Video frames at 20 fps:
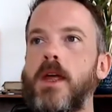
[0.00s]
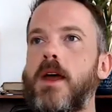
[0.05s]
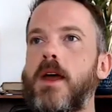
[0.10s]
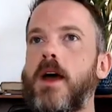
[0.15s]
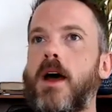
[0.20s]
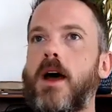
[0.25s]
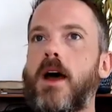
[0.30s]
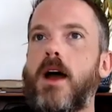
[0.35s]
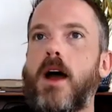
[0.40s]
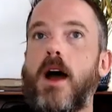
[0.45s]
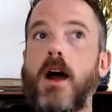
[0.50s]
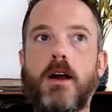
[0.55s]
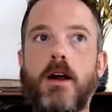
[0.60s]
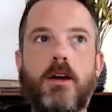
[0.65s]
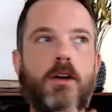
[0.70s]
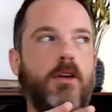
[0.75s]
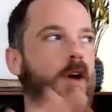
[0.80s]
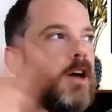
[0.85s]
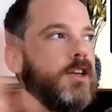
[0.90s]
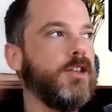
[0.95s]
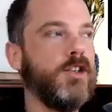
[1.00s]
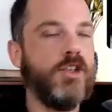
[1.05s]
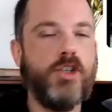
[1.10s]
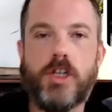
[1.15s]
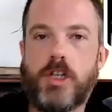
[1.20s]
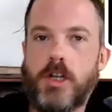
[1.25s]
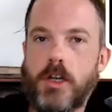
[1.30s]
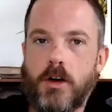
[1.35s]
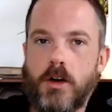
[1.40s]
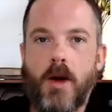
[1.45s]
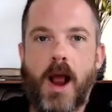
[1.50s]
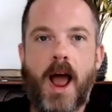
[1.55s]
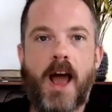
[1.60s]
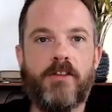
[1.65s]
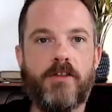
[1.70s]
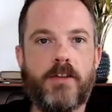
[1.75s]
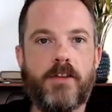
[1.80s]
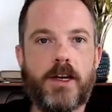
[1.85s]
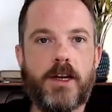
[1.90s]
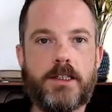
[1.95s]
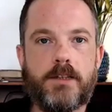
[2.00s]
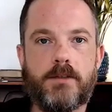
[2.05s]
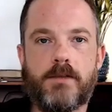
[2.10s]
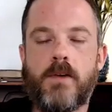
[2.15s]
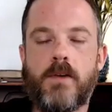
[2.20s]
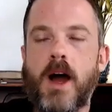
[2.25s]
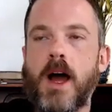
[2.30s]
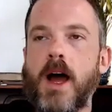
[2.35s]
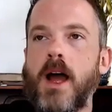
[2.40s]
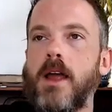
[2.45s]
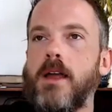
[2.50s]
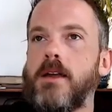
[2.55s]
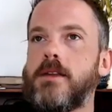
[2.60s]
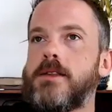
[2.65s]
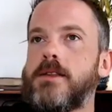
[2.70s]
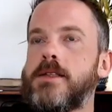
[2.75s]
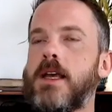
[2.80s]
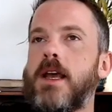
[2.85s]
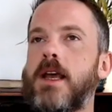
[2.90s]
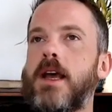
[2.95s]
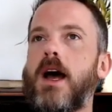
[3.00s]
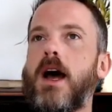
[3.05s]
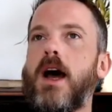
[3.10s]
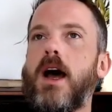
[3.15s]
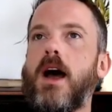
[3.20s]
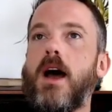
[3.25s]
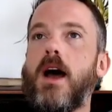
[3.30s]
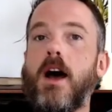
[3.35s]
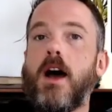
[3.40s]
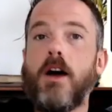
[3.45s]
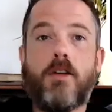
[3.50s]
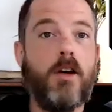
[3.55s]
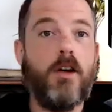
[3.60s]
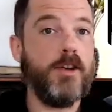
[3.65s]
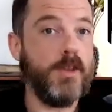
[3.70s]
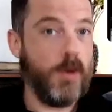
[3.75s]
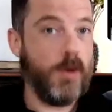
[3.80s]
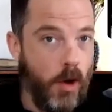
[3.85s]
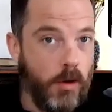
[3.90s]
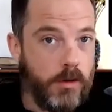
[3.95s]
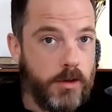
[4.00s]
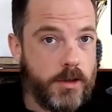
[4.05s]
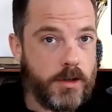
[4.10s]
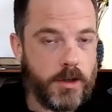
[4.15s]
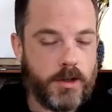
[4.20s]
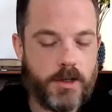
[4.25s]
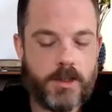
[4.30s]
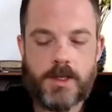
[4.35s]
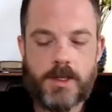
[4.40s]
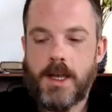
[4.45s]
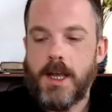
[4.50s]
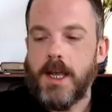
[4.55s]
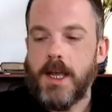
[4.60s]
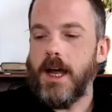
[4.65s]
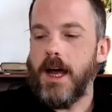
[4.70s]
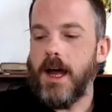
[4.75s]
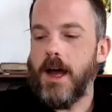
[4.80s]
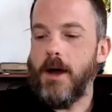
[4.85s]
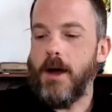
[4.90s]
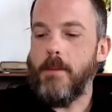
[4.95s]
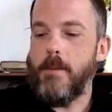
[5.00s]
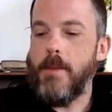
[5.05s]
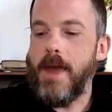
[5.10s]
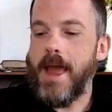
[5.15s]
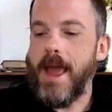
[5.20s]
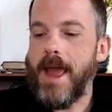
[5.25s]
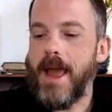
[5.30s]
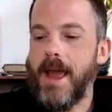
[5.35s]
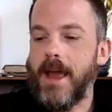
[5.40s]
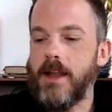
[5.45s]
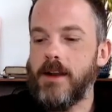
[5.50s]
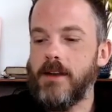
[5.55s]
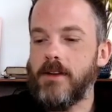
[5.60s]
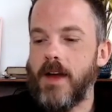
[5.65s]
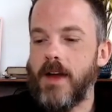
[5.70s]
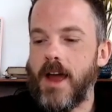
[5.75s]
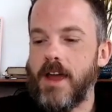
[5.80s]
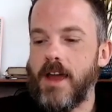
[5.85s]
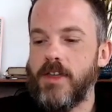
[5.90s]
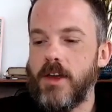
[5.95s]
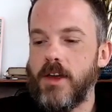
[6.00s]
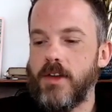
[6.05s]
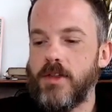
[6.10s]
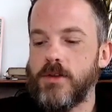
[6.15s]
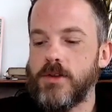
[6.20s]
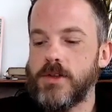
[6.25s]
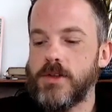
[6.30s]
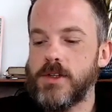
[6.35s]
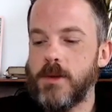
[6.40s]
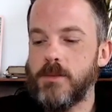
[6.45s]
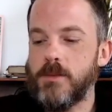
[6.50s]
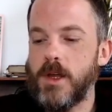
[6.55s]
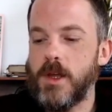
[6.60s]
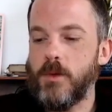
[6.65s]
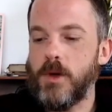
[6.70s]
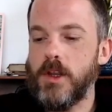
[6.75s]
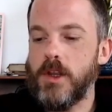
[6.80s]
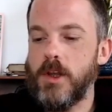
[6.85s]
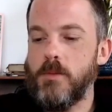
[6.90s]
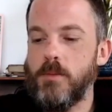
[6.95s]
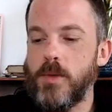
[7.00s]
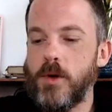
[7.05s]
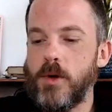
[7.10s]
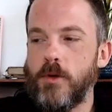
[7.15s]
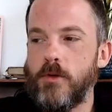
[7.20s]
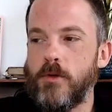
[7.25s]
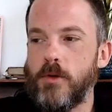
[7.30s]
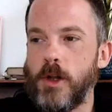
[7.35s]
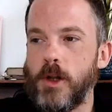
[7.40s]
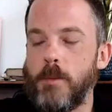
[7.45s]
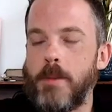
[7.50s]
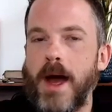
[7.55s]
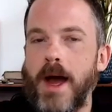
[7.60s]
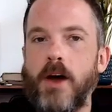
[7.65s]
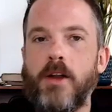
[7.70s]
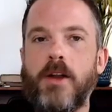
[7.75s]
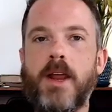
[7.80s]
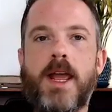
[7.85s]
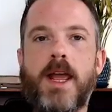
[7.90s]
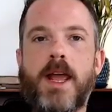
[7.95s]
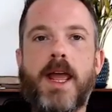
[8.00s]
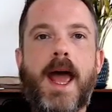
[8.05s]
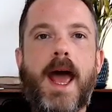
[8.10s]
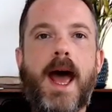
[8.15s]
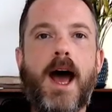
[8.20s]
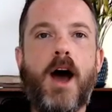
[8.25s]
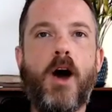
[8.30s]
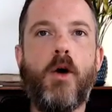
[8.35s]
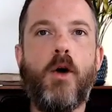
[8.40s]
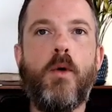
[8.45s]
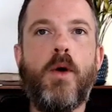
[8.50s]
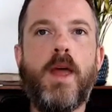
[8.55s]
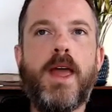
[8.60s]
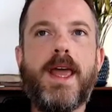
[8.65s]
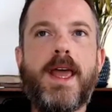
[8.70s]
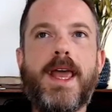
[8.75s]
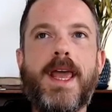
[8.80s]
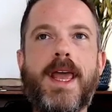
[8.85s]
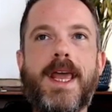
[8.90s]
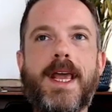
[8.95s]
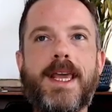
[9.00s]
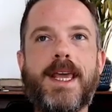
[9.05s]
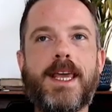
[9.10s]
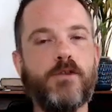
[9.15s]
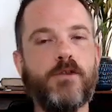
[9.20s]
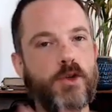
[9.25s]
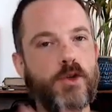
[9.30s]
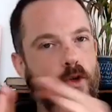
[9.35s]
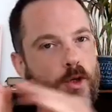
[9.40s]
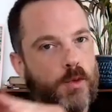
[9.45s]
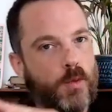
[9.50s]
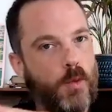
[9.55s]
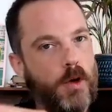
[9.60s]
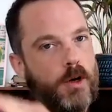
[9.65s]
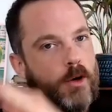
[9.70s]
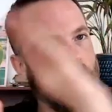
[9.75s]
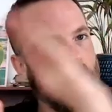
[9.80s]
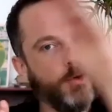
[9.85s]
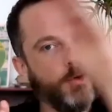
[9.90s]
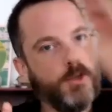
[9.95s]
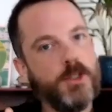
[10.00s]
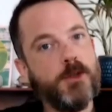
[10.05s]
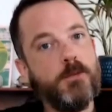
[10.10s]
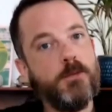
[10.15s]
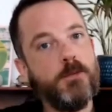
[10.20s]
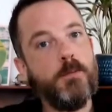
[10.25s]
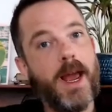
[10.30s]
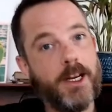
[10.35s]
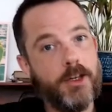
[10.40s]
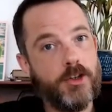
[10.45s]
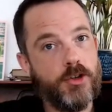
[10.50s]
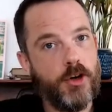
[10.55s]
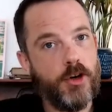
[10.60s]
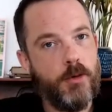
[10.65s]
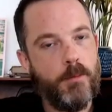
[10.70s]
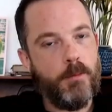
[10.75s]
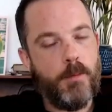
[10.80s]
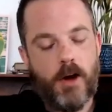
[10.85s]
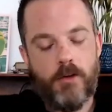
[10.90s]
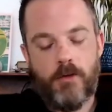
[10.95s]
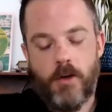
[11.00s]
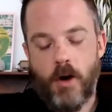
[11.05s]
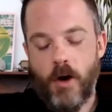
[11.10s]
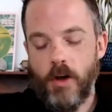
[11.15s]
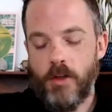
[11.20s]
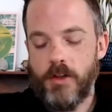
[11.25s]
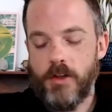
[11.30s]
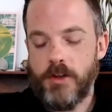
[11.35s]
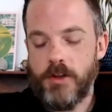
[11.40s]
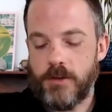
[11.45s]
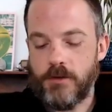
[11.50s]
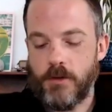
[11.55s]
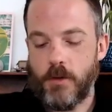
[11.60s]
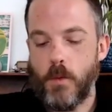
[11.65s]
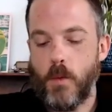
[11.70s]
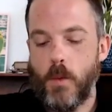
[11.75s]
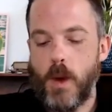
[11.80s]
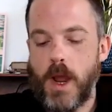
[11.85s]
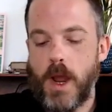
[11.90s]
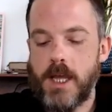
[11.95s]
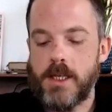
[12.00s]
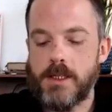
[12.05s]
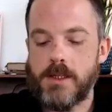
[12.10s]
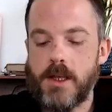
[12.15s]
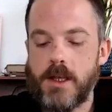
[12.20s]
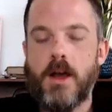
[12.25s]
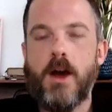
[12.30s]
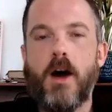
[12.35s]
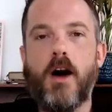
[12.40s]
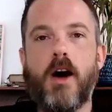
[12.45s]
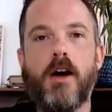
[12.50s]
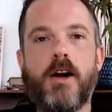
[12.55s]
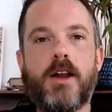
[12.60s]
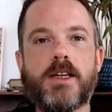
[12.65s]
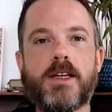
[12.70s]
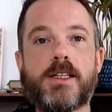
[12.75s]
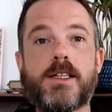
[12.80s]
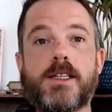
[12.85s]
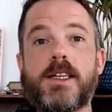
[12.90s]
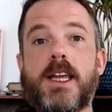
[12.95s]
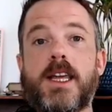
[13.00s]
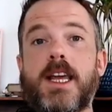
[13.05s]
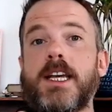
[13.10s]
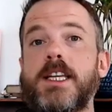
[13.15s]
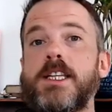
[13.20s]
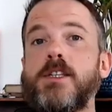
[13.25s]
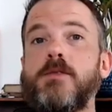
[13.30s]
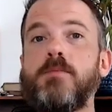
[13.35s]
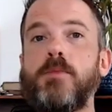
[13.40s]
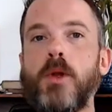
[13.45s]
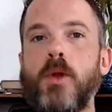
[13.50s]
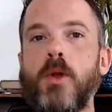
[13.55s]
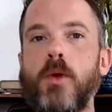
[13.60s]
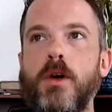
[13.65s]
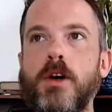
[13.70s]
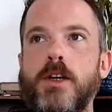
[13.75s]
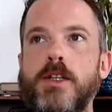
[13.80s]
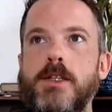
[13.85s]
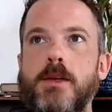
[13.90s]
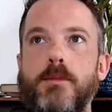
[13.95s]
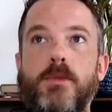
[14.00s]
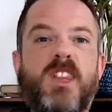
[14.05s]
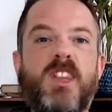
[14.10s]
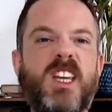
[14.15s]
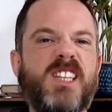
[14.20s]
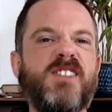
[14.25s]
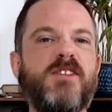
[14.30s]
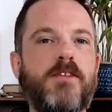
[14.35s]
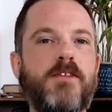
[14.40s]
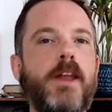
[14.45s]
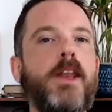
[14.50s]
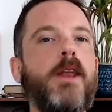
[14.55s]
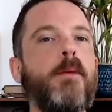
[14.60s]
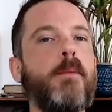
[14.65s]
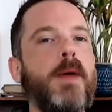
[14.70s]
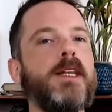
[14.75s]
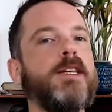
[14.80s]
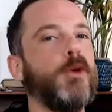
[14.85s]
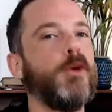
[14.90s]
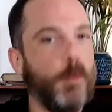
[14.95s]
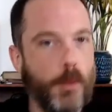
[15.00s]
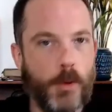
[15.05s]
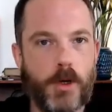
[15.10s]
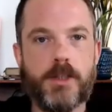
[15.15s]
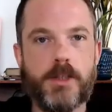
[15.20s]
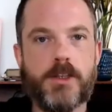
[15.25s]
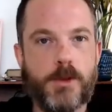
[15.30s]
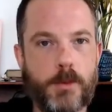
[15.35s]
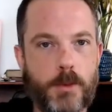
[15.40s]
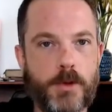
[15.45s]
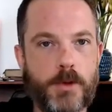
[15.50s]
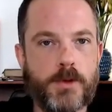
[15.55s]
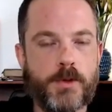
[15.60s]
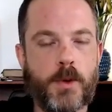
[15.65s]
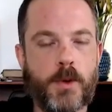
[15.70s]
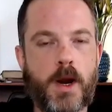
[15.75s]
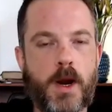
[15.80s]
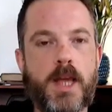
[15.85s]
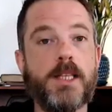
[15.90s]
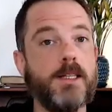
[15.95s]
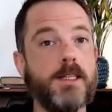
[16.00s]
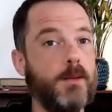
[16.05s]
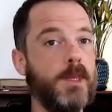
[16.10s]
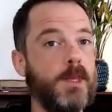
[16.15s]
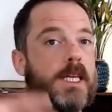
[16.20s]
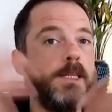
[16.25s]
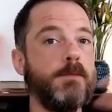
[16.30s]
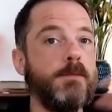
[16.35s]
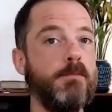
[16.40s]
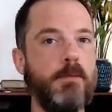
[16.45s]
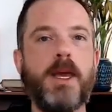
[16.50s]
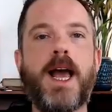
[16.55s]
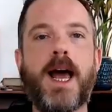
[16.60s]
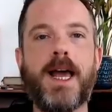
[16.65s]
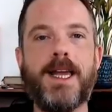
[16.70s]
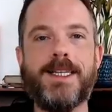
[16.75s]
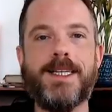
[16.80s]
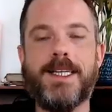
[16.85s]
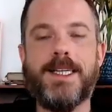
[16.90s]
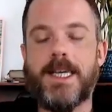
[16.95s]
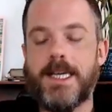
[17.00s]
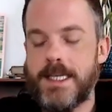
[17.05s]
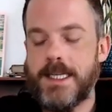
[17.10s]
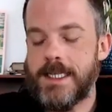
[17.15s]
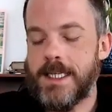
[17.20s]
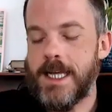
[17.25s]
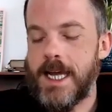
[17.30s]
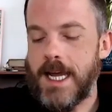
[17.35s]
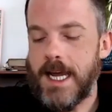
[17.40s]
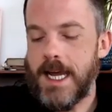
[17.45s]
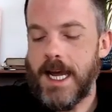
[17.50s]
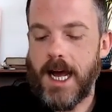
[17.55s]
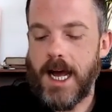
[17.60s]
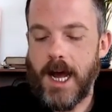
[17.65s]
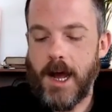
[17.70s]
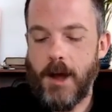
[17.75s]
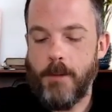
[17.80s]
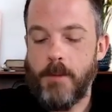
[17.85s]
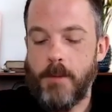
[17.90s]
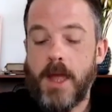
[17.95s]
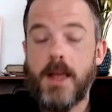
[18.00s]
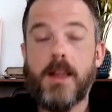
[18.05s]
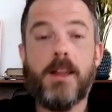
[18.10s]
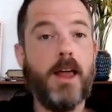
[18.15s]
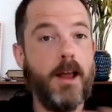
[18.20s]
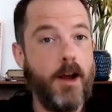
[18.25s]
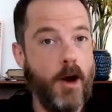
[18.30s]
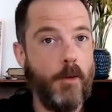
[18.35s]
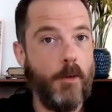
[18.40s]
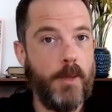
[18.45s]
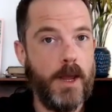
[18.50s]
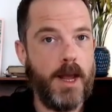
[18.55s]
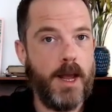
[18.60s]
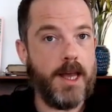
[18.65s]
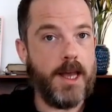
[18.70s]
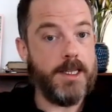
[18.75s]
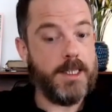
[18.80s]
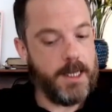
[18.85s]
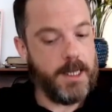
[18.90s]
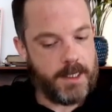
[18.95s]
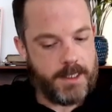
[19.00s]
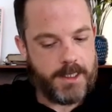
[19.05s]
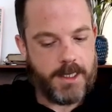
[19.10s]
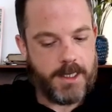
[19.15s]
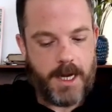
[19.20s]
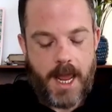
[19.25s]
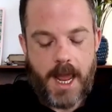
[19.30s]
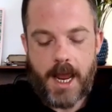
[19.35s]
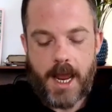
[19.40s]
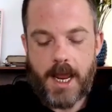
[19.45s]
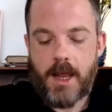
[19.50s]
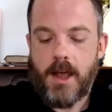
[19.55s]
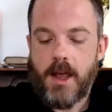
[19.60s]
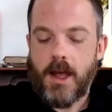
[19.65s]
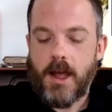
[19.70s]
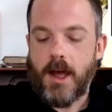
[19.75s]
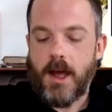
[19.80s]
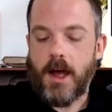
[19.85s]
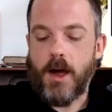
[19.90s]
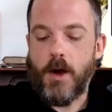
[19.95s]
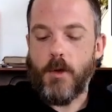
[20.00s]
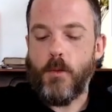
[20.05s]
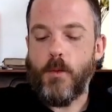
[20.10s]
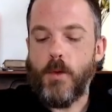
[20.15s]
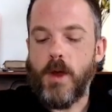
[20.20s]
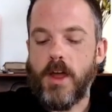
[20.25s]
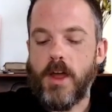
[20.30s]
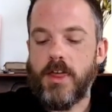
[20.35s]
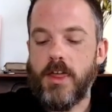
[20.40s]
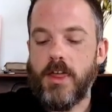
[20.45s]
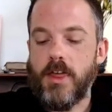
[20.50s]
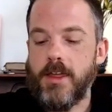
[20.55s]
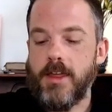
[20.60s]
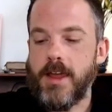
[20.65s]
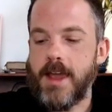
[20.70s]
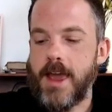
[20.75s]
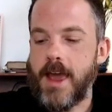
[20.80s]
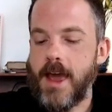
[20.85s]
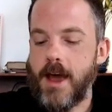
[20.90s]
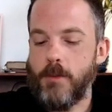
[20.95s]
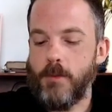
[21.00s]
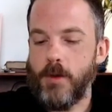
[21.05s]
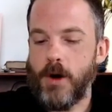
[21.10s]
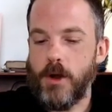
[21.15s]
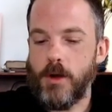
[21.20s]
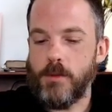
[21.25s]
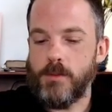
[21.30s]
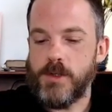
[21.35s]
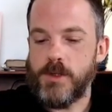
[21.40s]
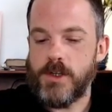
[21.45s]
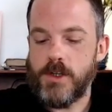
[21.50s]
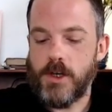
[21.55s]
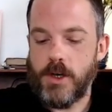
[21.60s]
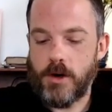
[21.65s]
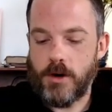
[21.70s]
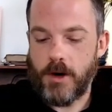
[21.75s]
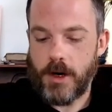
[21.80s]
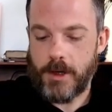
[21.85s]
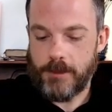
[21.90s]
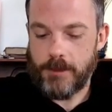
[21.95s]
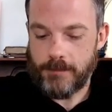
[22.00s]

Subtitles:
across geographic divides, across cultures. And I think there's something really beautiful about how it gives you this wonderful spectrum of all the different ways artists explore some of these fundamental principles, right? Some of these big ideas, like our big idea today with the camera obscura.